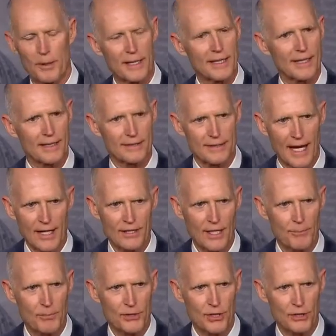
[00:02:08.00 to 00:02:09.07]
be in the exact
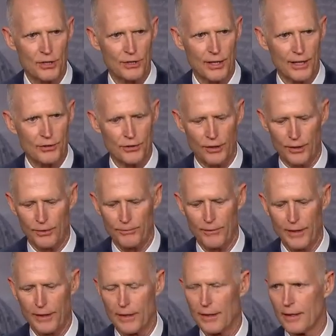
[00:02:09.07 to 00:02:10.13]
same position next year
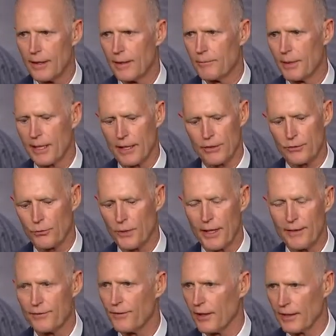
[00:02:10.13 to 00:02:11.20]
because we
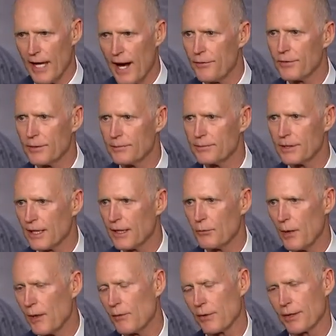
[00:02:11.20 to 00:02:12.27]
have allowed them to get
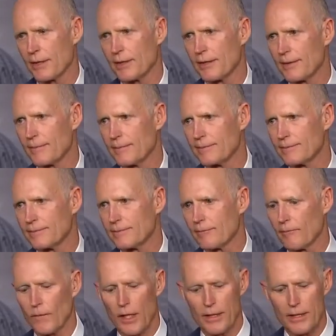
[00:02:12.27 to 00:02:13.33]
away with it.
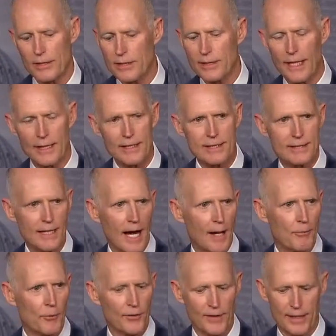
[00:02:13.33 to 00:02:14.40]
This has got to
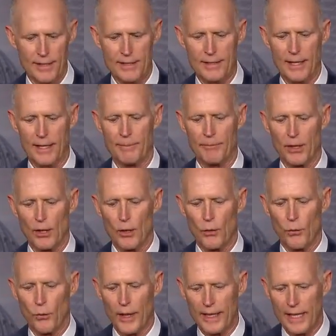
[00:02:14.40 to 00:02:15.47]
stop. We've got to say,
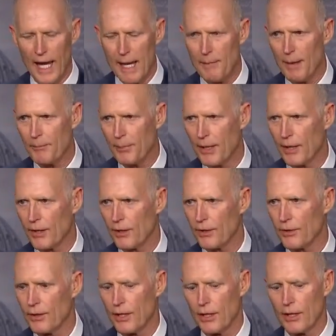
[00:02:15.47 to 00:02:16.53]
we came up
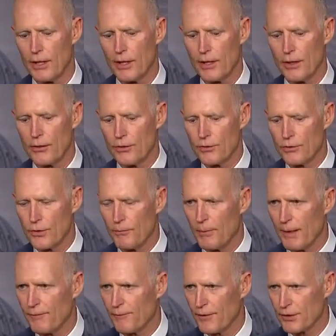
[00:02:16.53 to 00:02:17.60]
here to
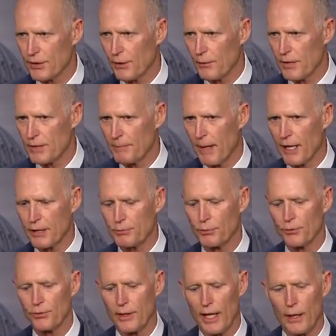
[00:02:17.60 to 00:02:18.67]
be fiscally
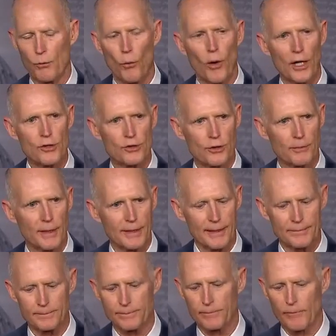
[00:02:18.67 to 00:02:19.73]
responsible and watch your money.
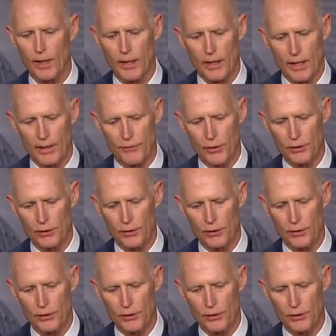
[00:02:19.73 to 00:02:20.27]
If